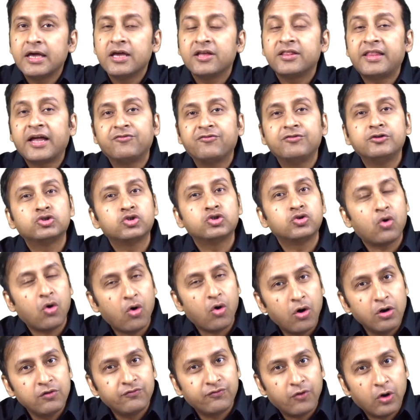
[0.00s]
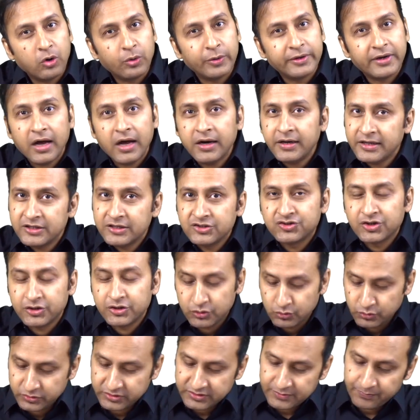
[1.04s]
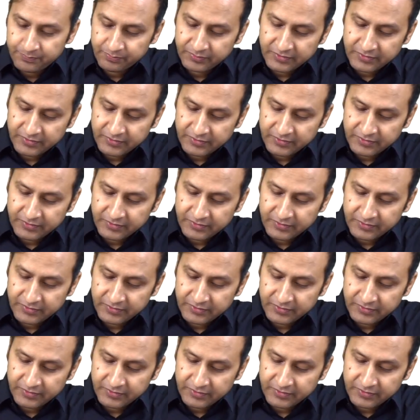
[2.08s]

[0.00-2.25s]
that we should all follow in our institutes.